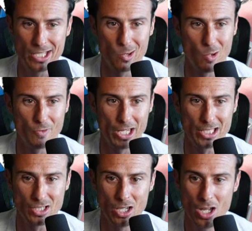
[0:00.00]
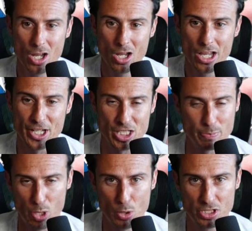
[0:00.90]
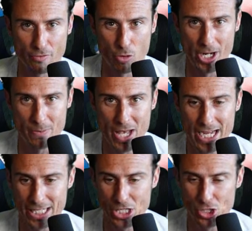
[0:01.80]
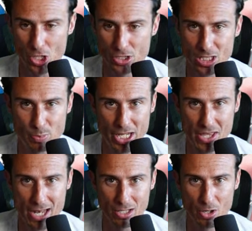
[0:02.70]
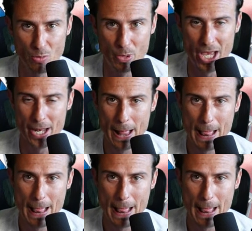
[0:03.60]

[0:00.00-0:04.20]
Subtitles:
Irving. That's a explosive running back, and he displayed that a little bit